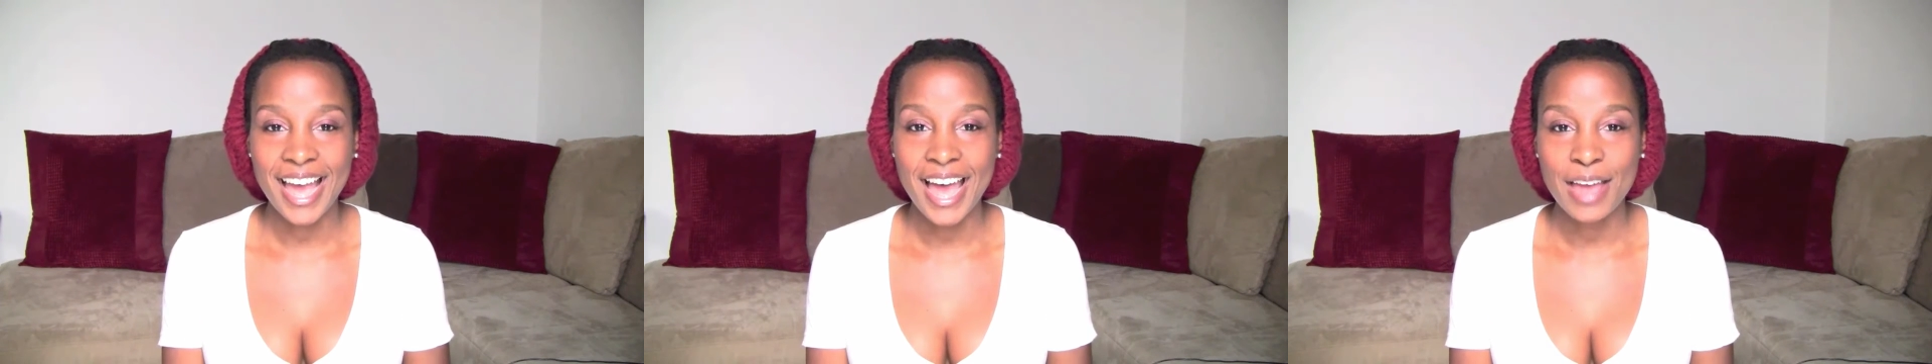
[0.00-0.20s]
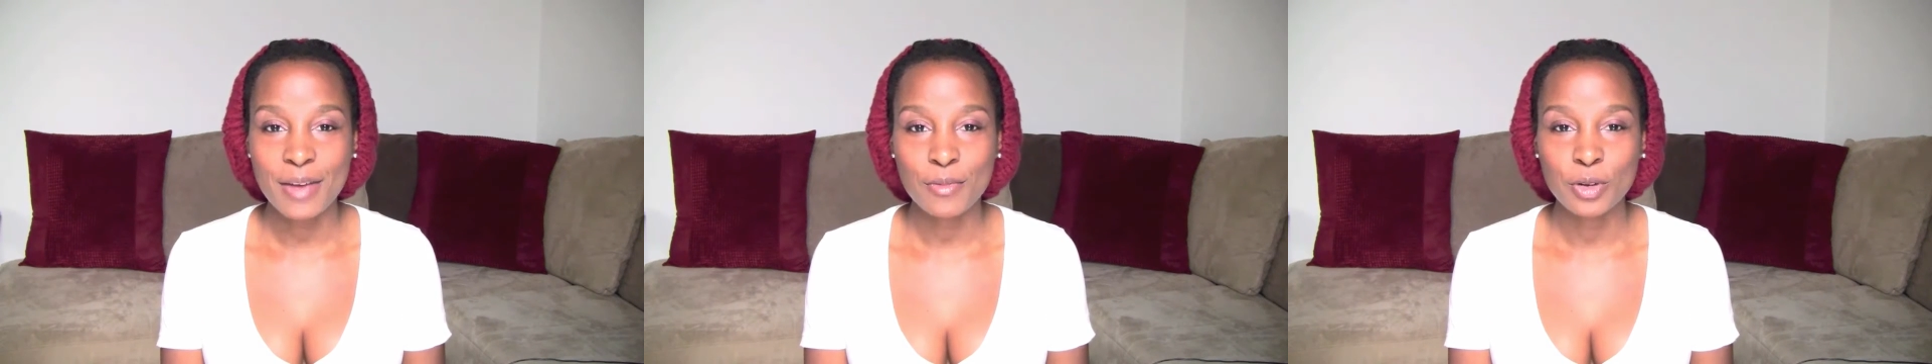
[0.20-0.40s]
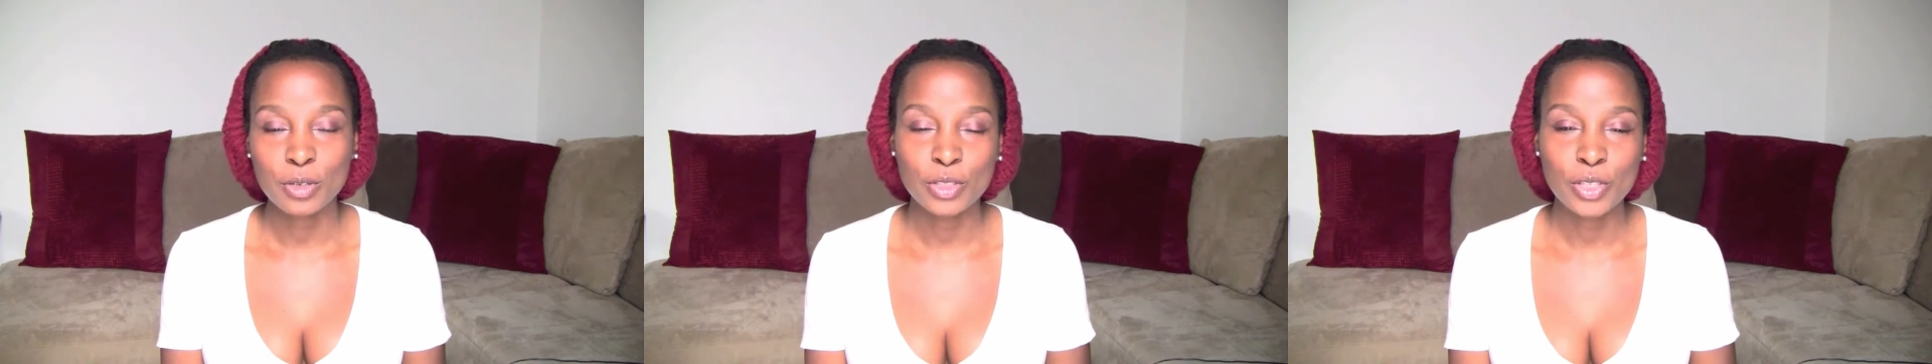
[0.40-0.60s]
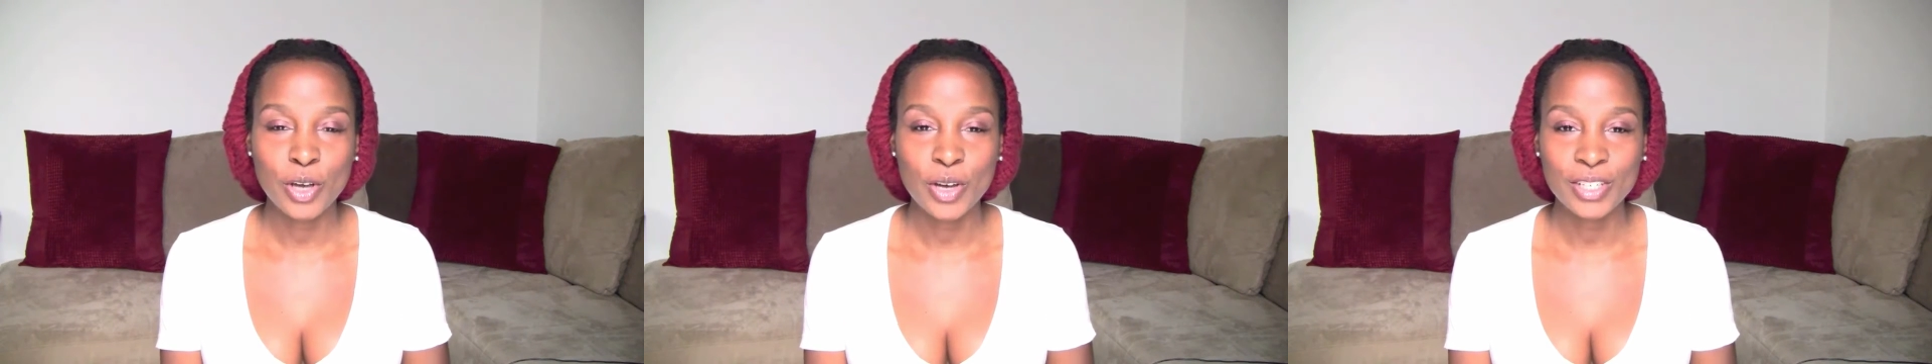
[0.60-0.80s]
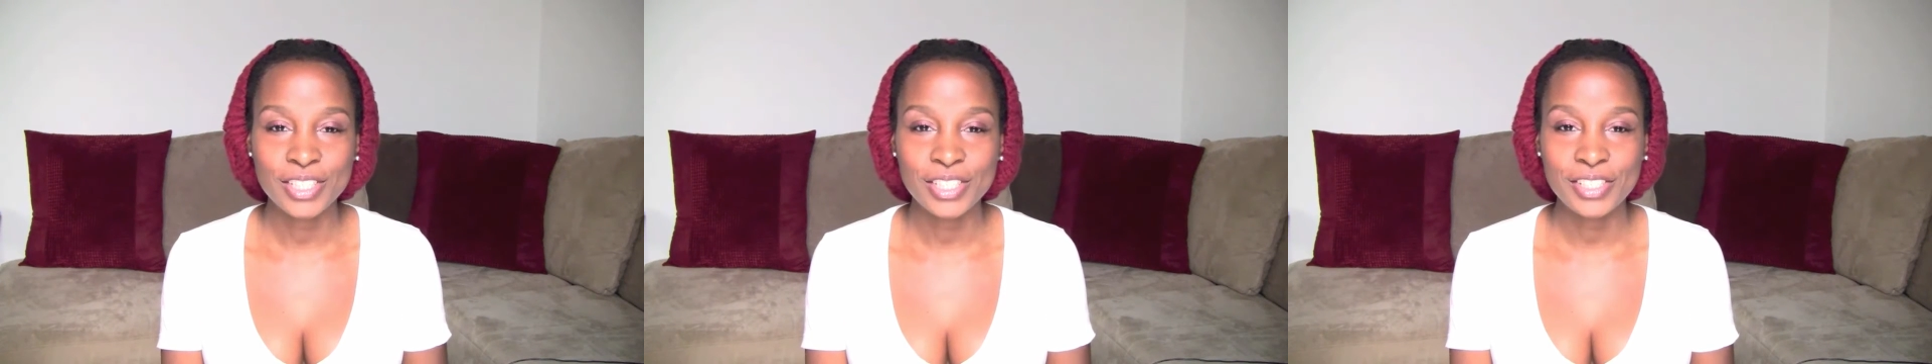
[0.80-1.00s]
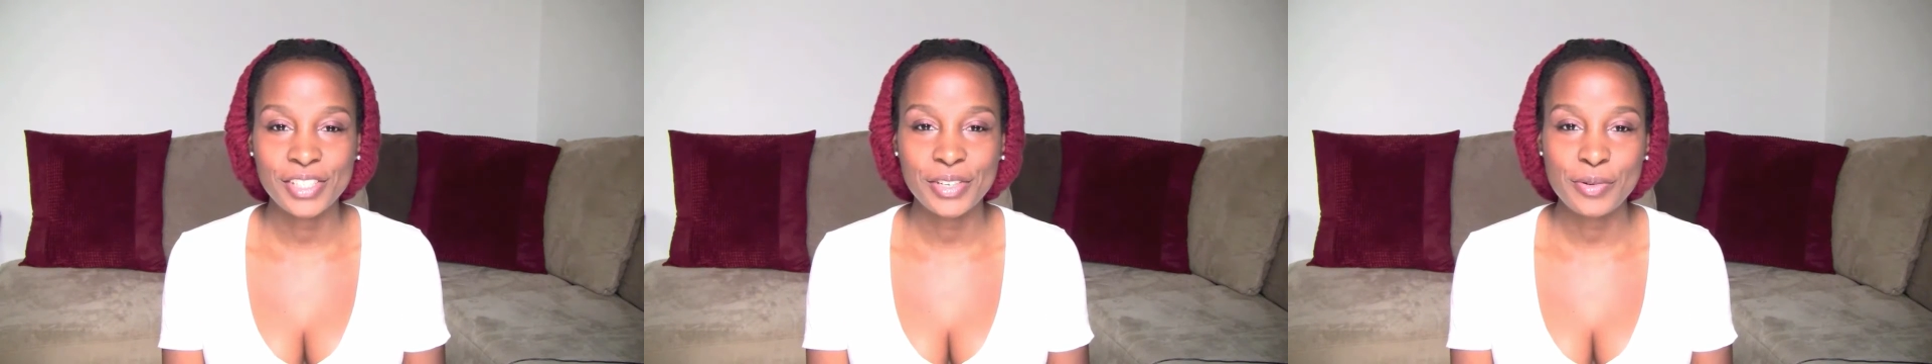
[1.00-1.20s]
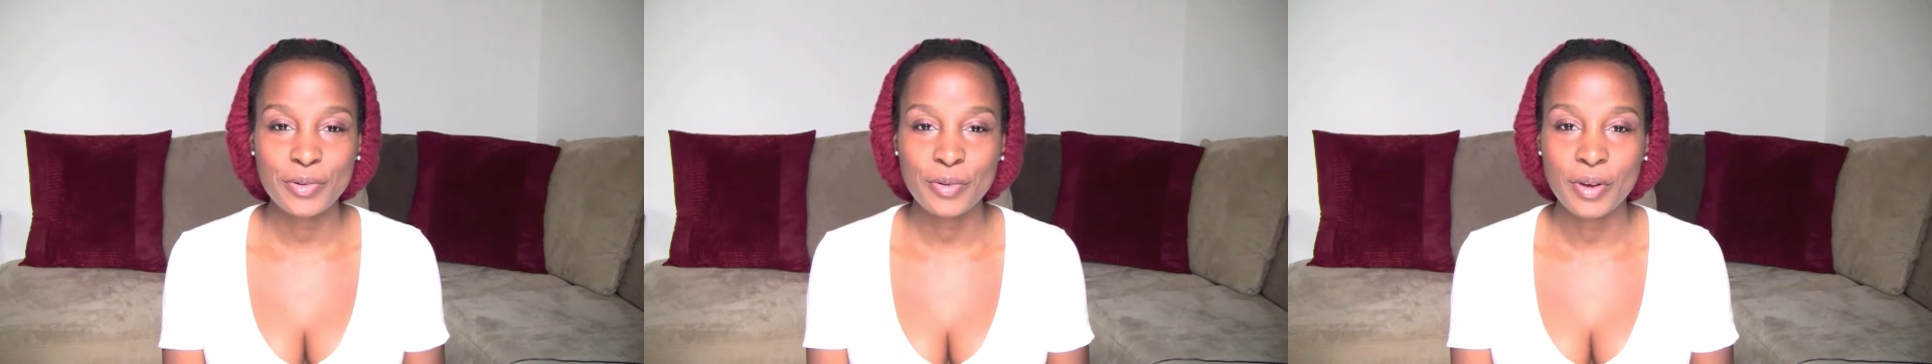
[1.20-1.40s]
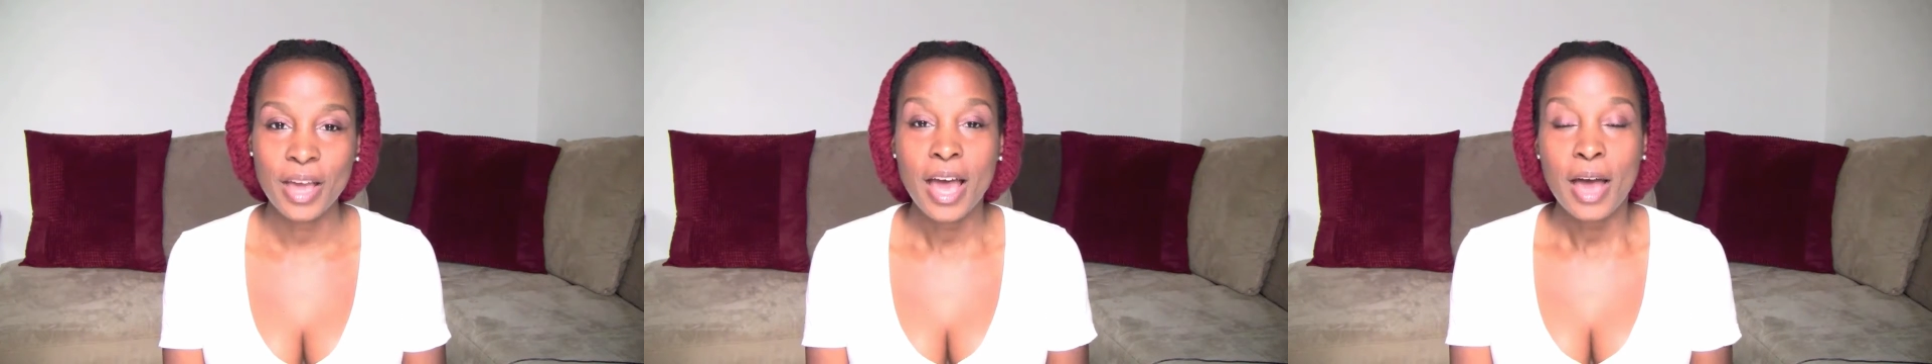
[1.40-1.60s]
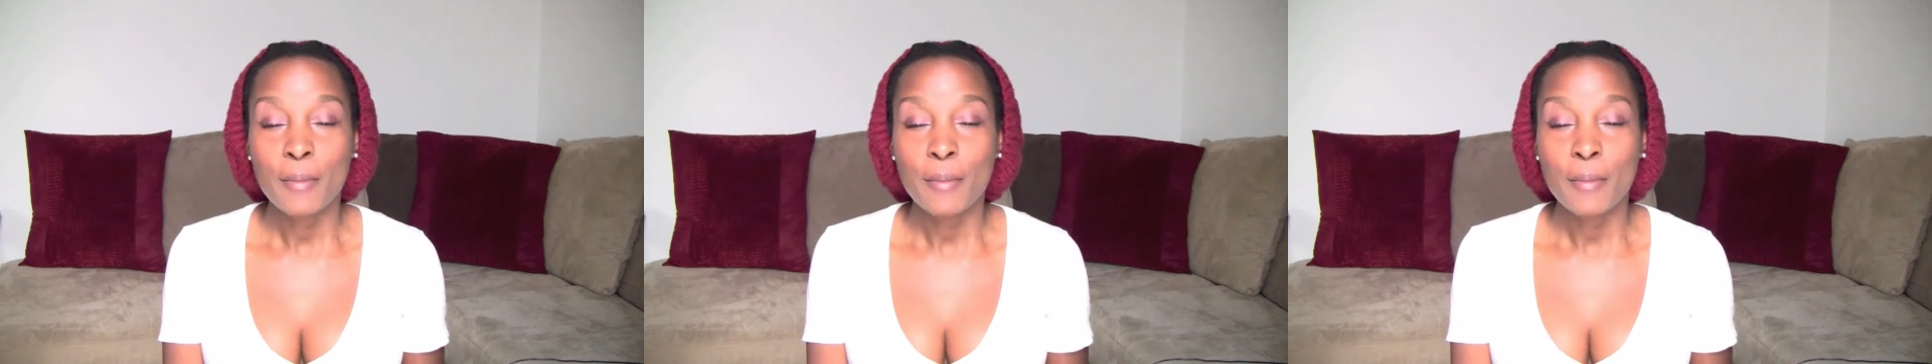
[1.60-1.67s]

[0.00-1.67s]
I will talk to you soon.